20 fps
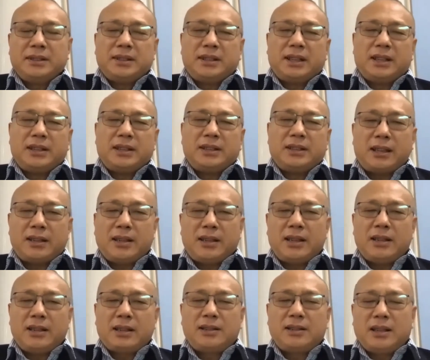and then
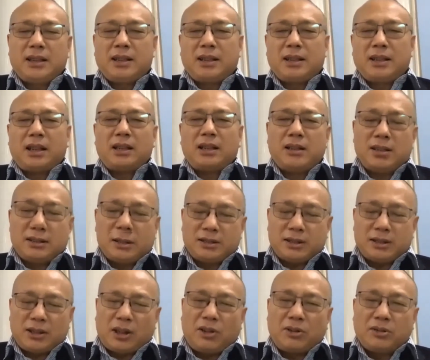that's
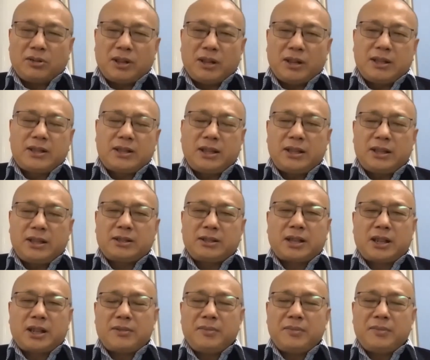all these things
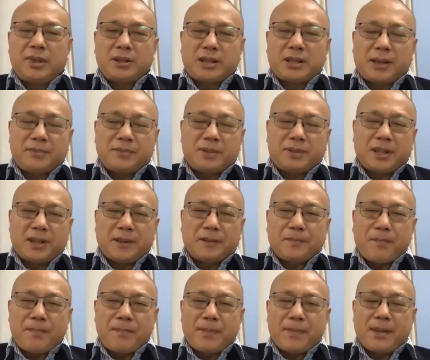give me
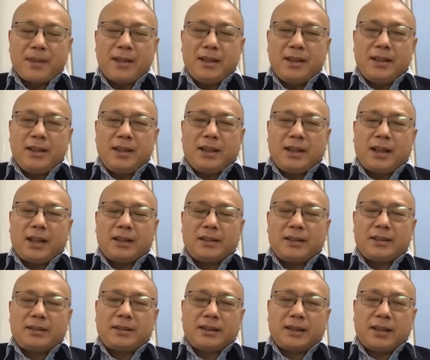something.
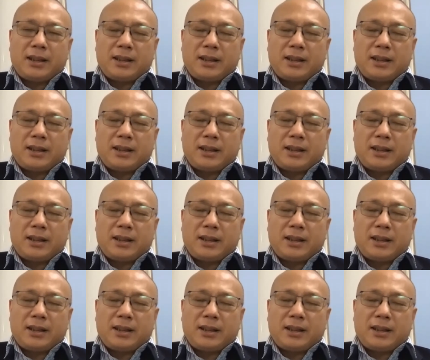And